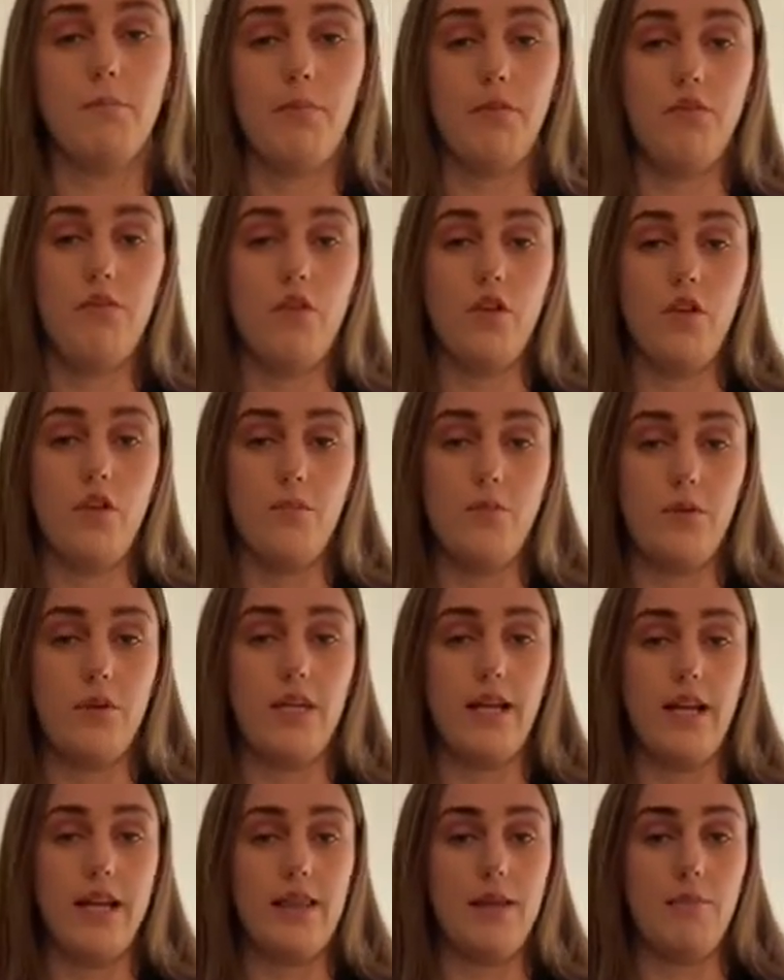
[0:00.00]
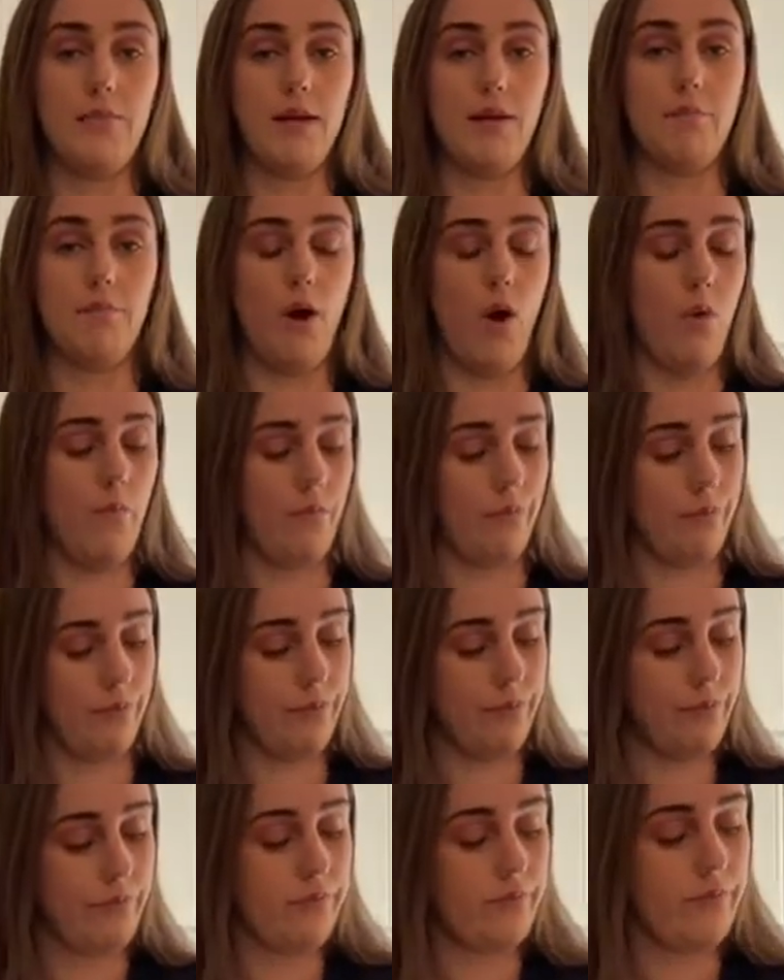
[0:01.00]
before you put it in the big bowl.
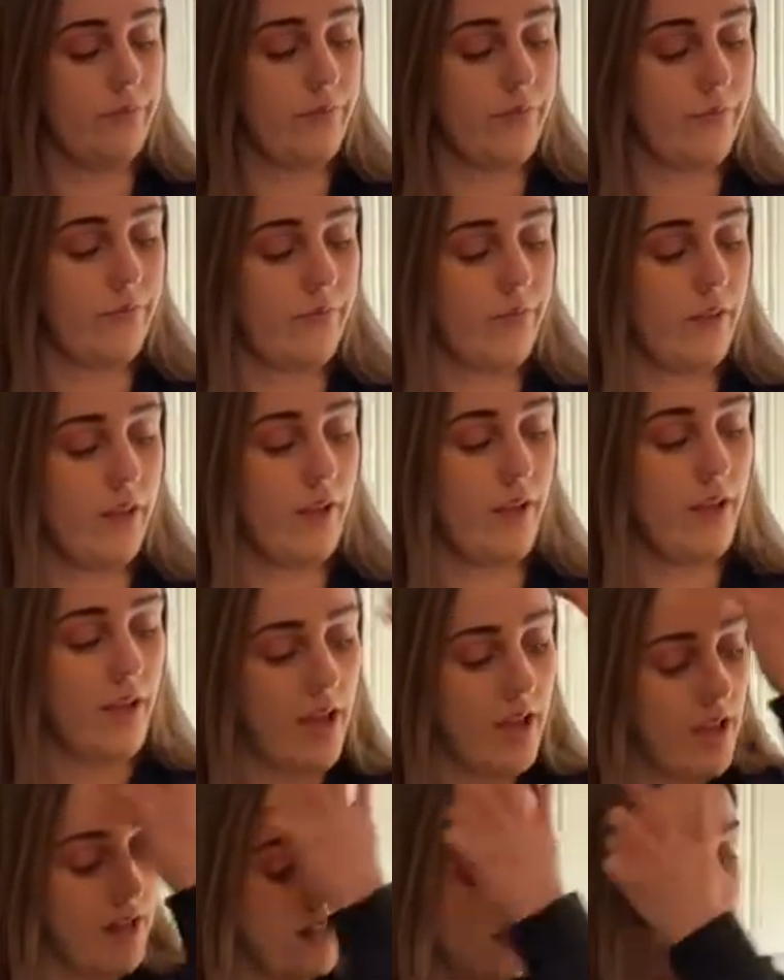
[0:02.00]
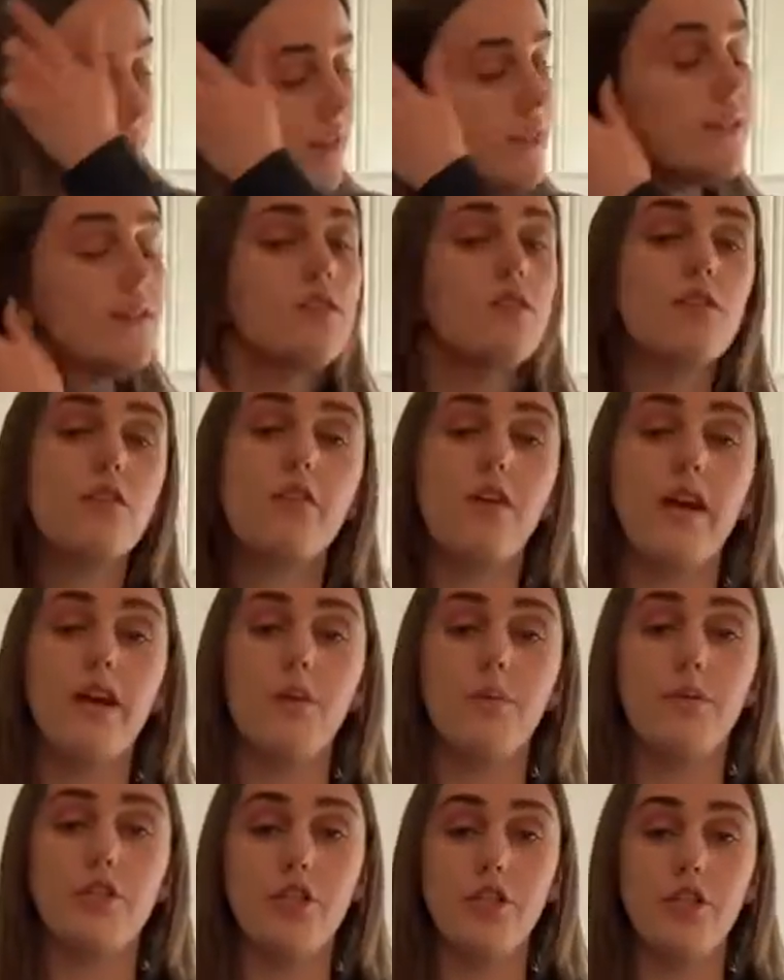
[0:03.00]
Now, this is a great
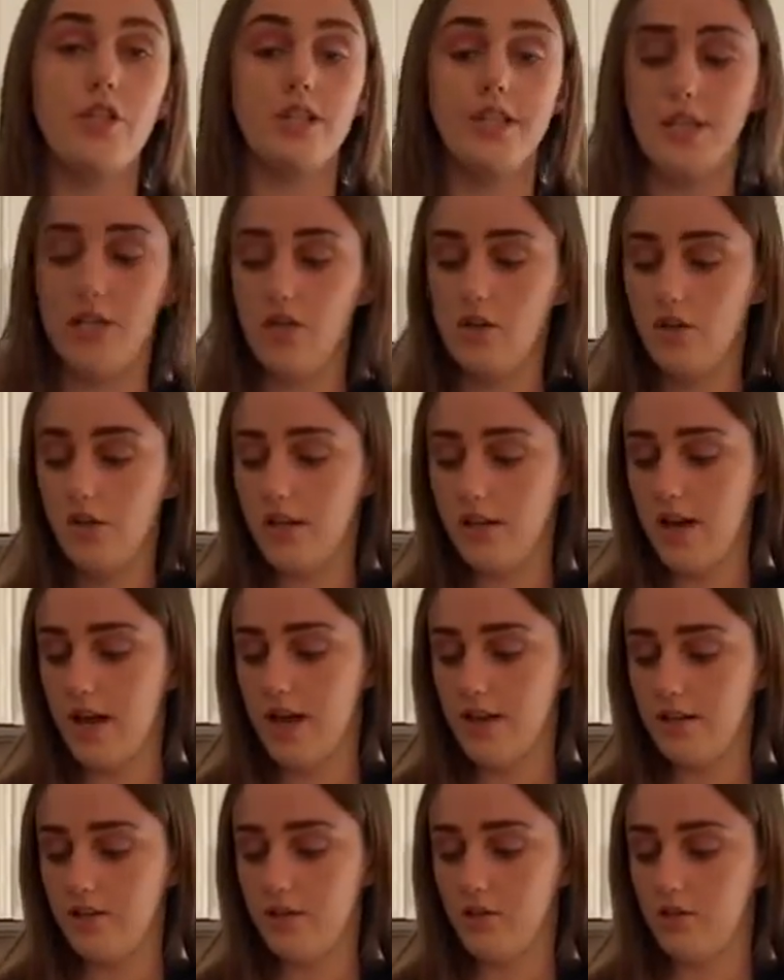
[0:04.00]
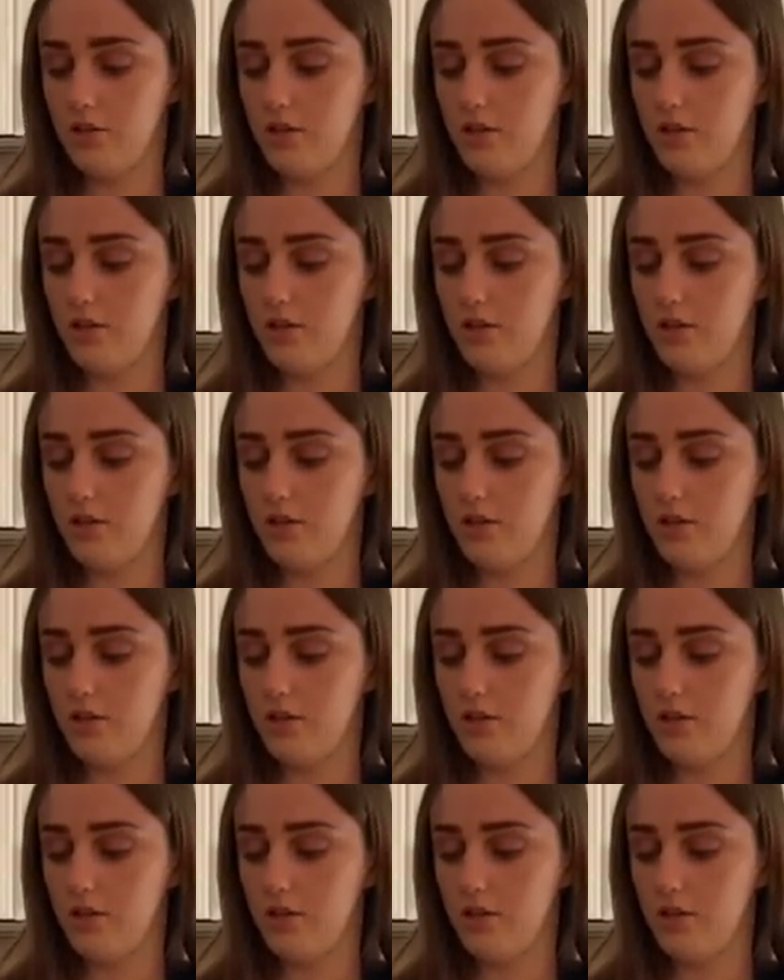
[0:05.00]
opportunity. You can ask